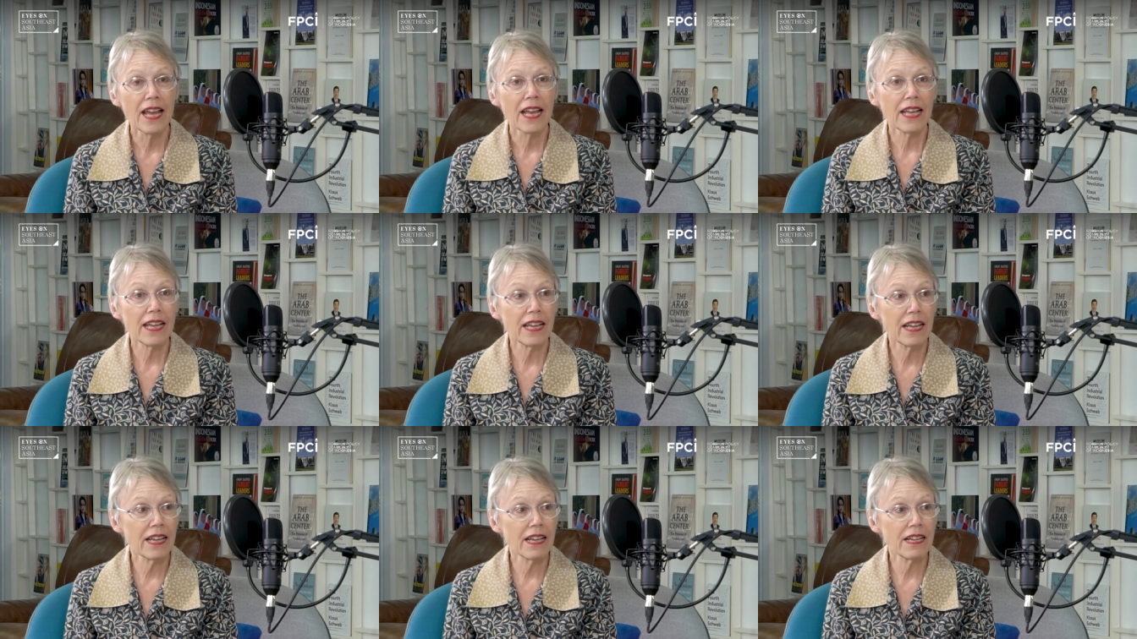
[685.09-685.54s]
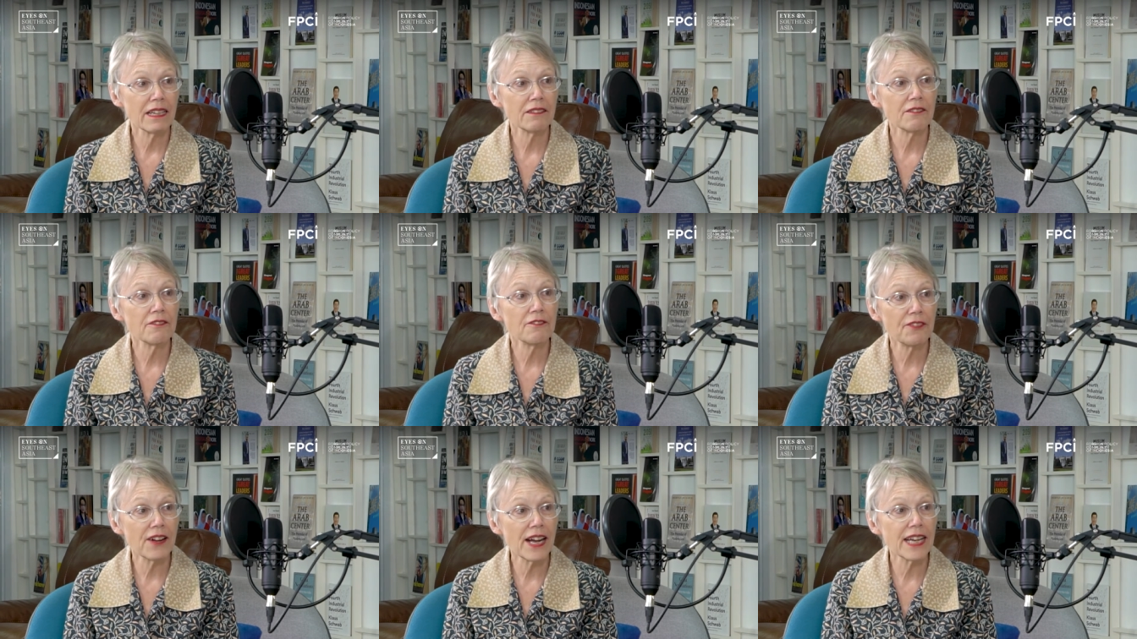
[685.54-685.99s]
in
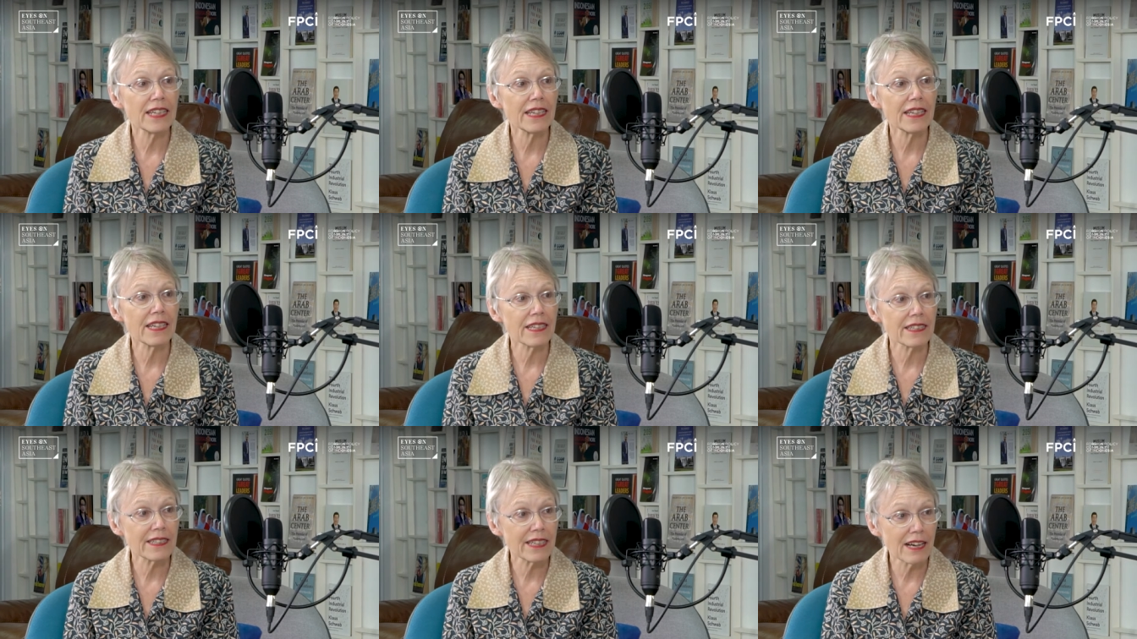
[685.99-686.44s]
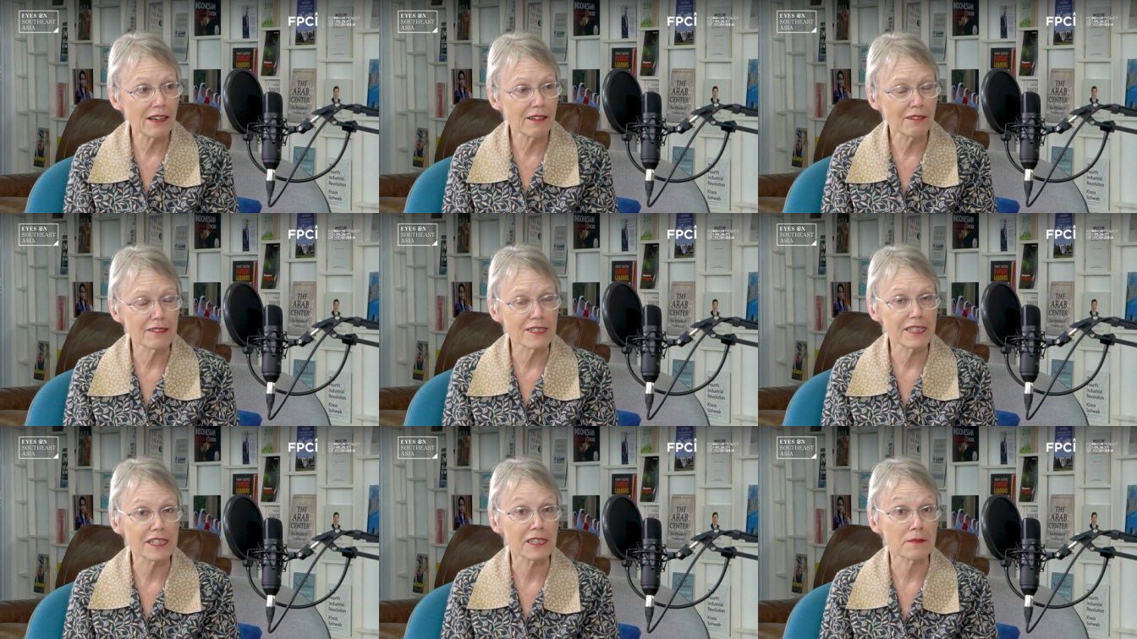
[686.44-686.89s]
fighting
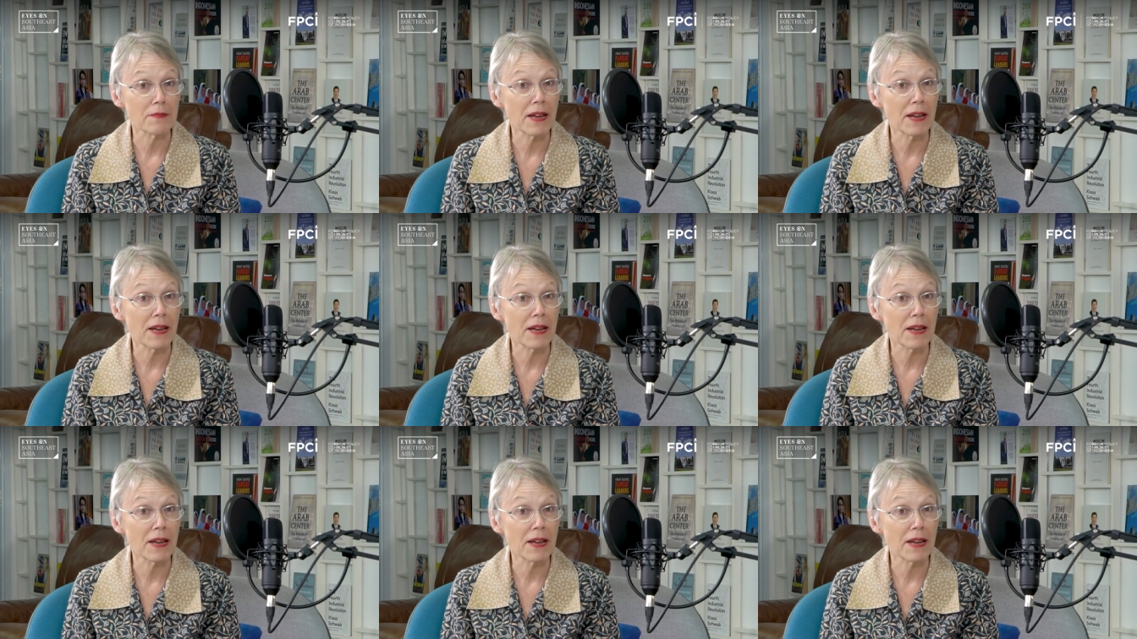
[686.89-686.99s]
terrorism.